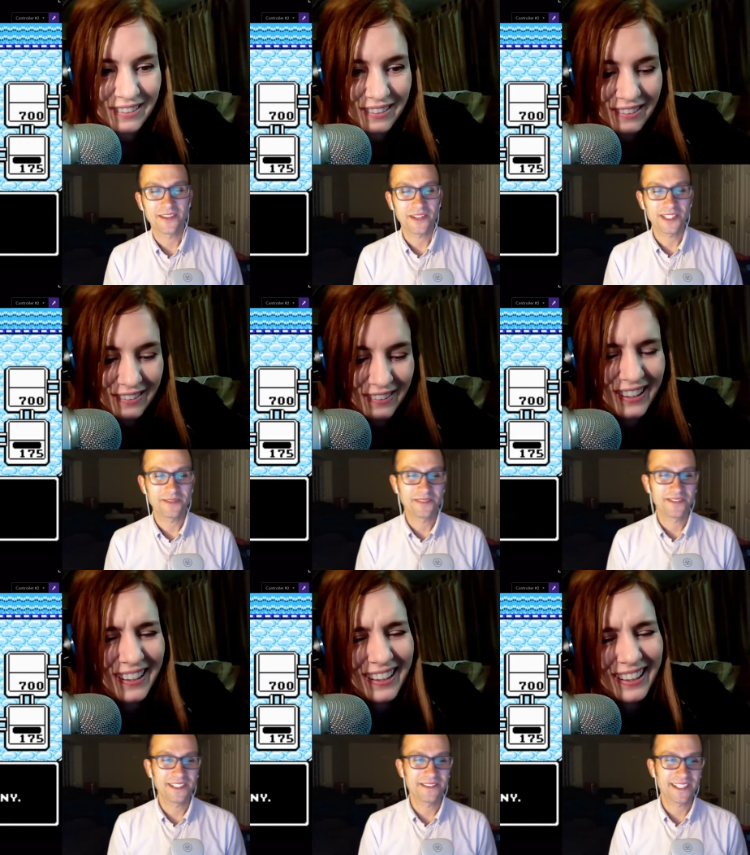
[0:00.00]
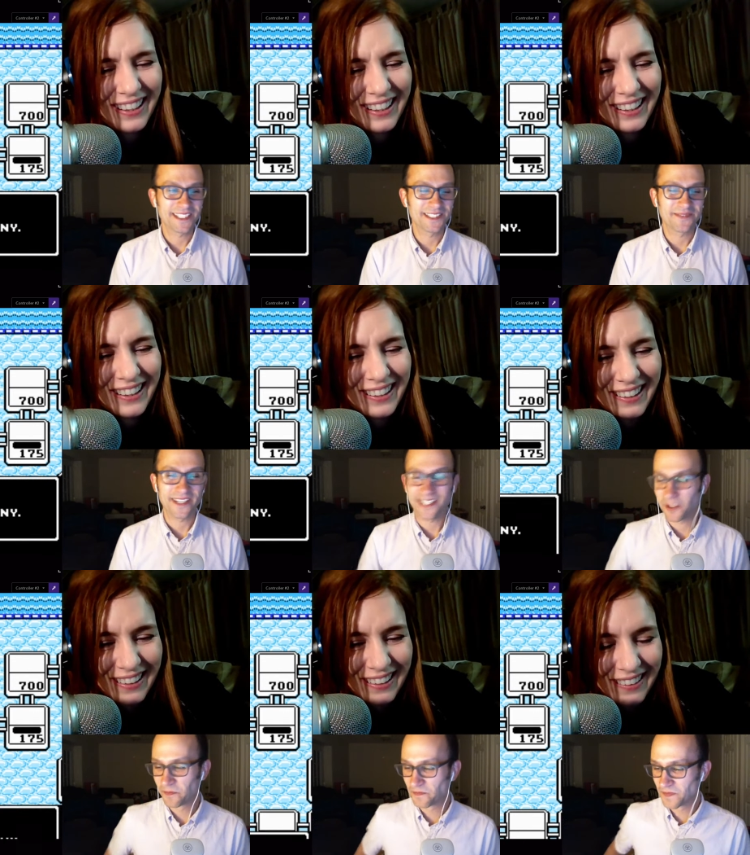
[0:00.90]
Speaker 1: Why would I spend money when I can just buy
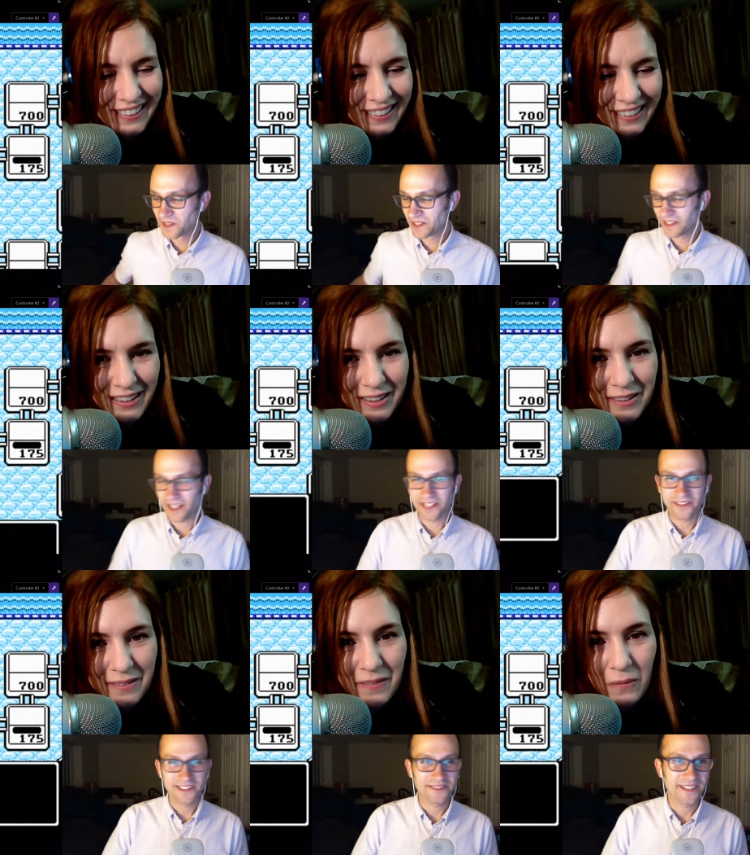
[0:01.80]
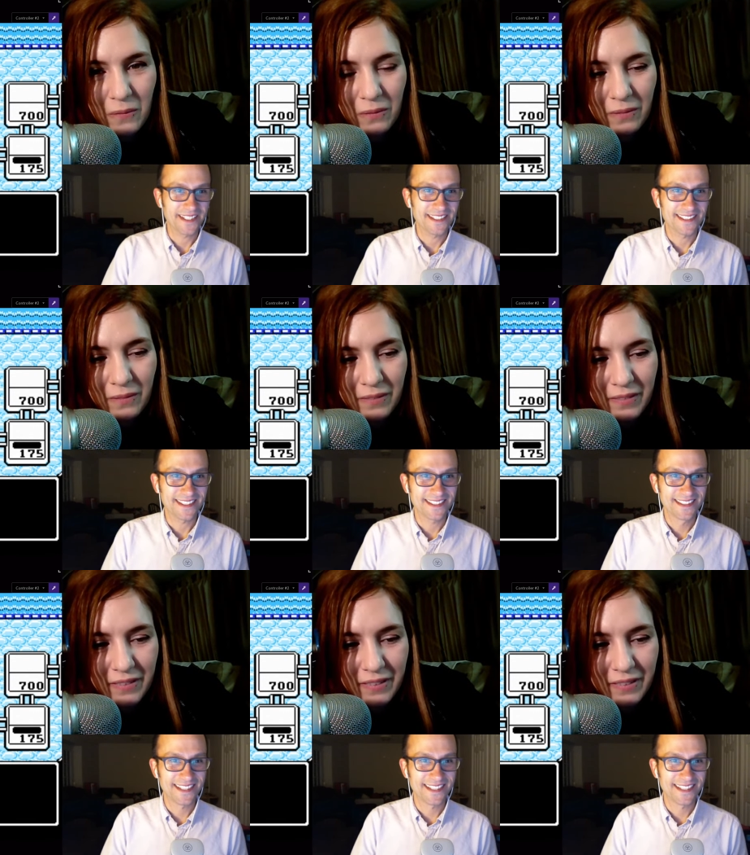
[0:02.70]
it? I know it doesn't make any sense.